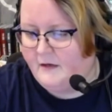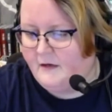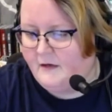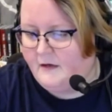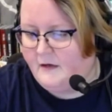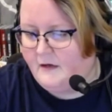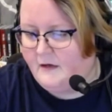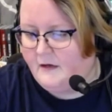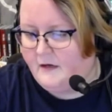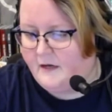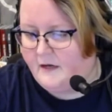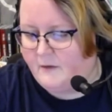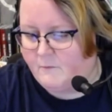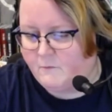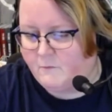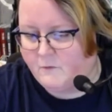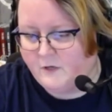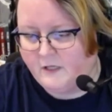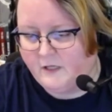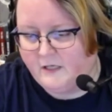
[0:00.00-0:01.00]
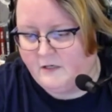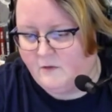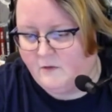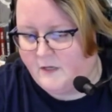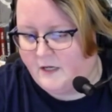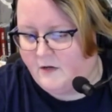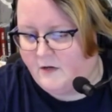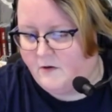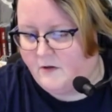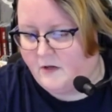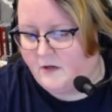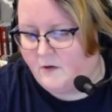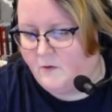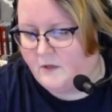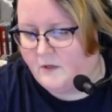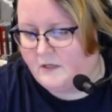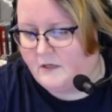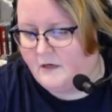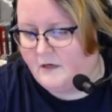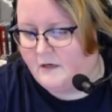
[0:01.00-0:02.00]
And I really don't want to go to the
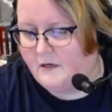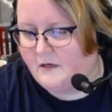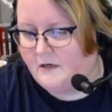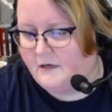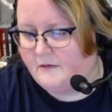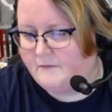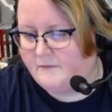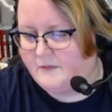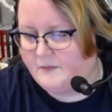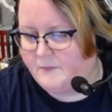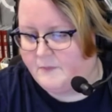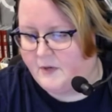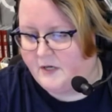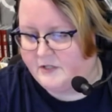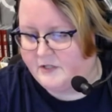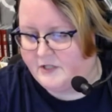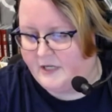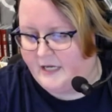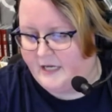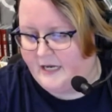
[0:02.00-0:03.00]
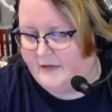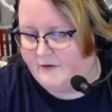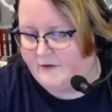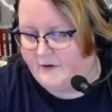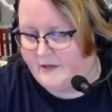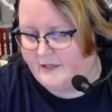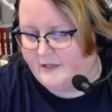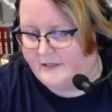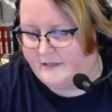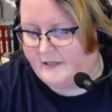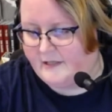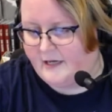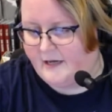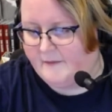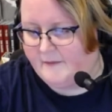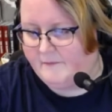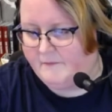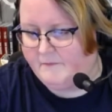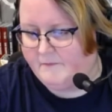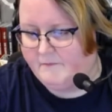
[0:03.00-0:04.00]
Quatara Depression either at this time.
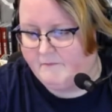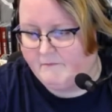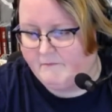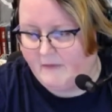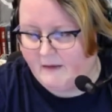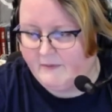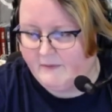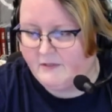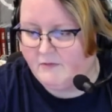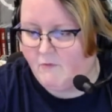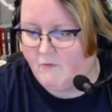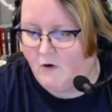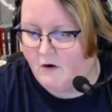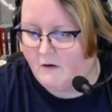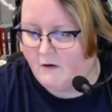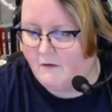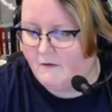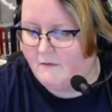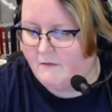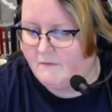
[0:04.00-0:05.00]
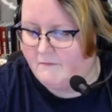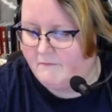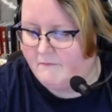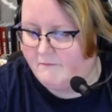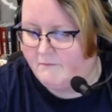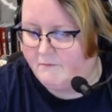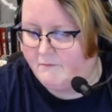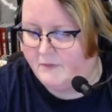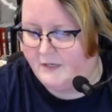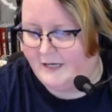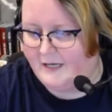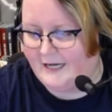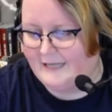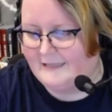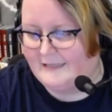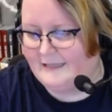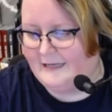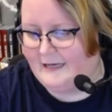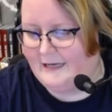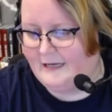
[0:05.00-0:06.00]
Maybe tomorrow, but not
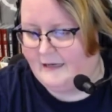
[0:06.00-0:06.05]
today.